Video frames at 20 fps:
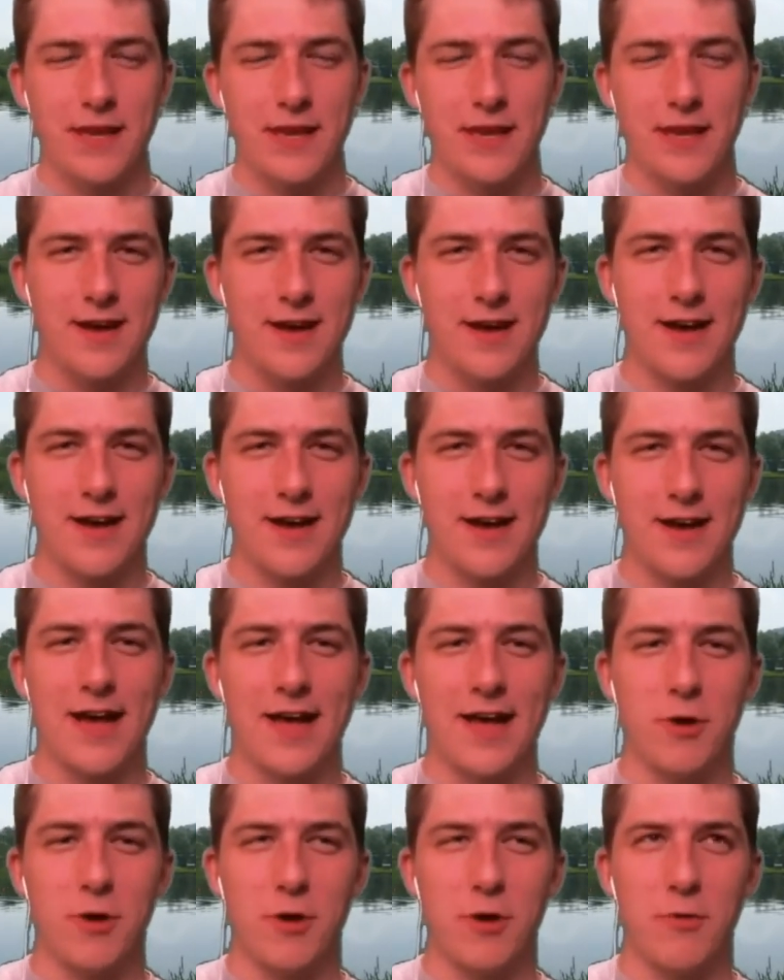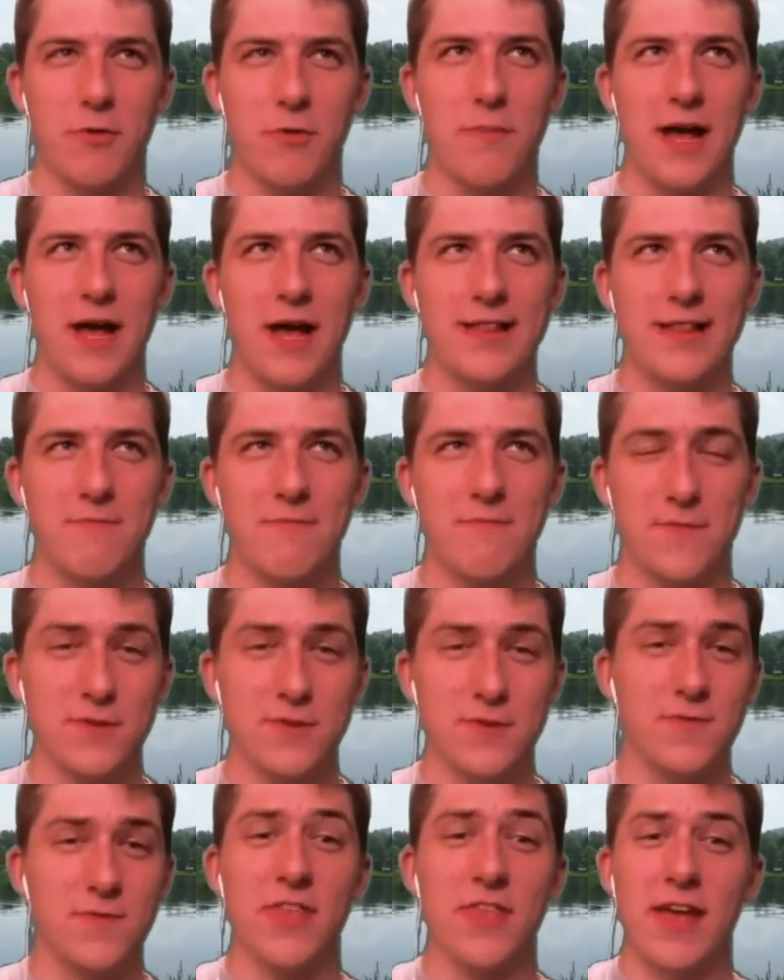Uh, I want to remind, first of
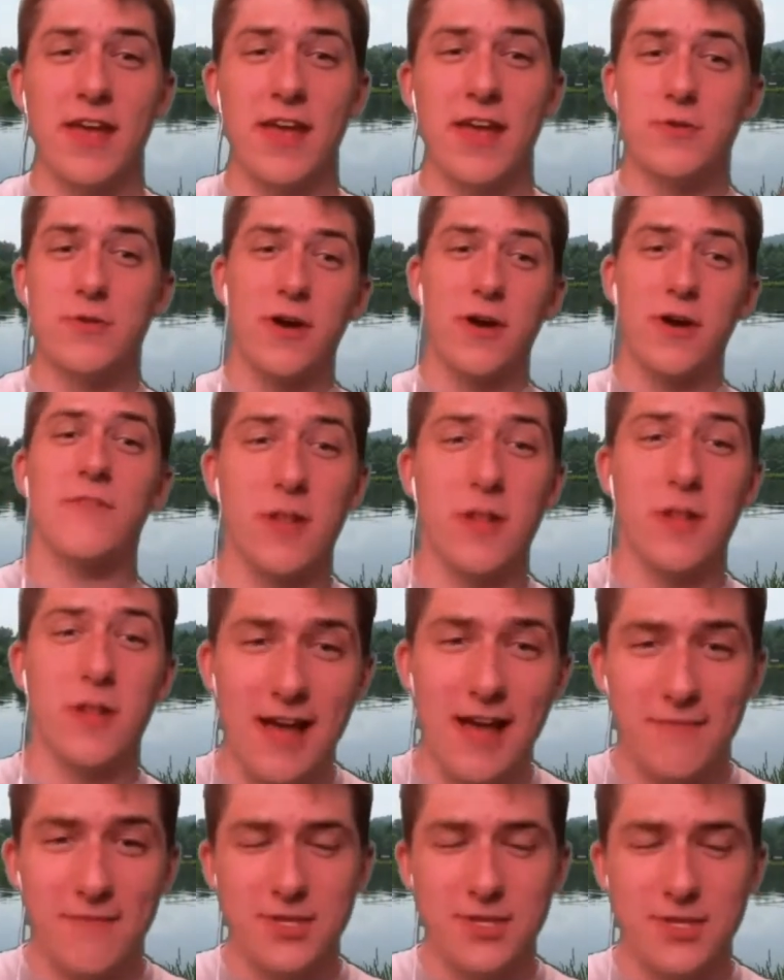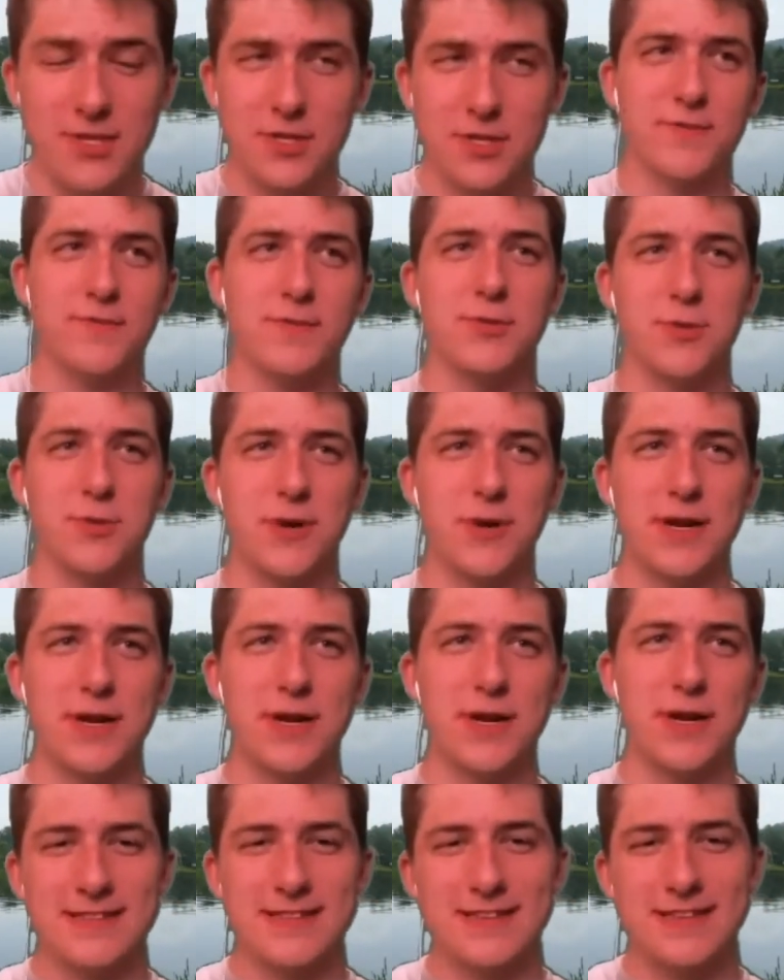all, thank you to all of our live listeners for joining
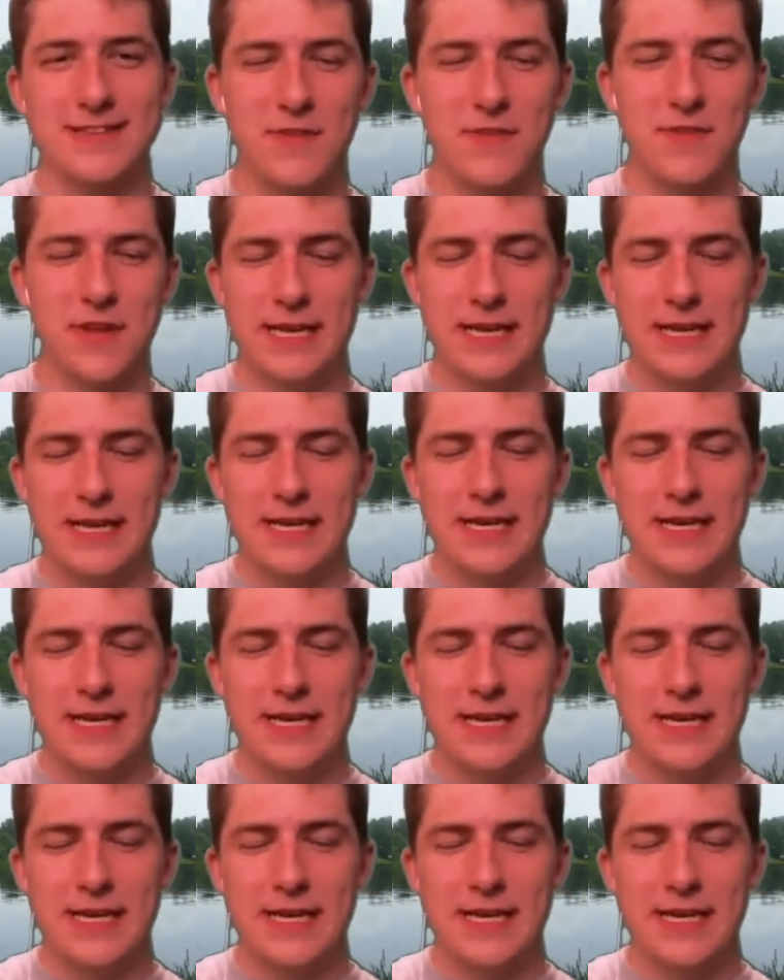us this evening.